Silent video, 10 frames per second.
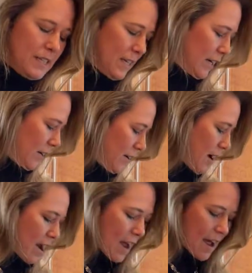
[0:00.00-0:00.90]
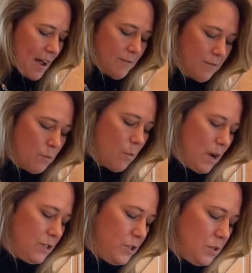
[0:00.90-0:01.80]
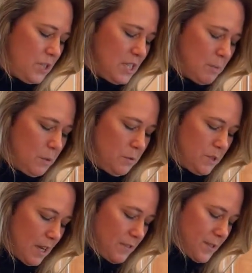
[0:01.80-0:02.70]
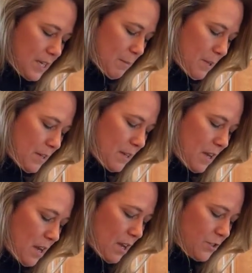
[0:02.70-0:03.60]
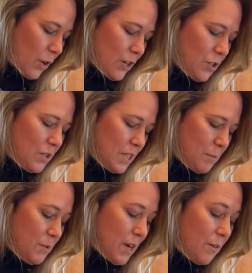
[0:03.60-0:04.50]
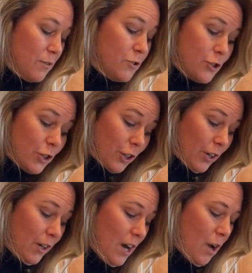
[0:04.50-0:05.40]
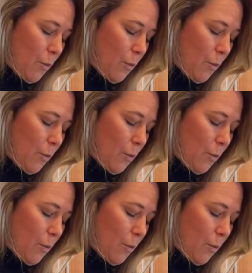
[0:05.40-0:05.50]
here, I have 2 teaspoons of two teaspoons of sugar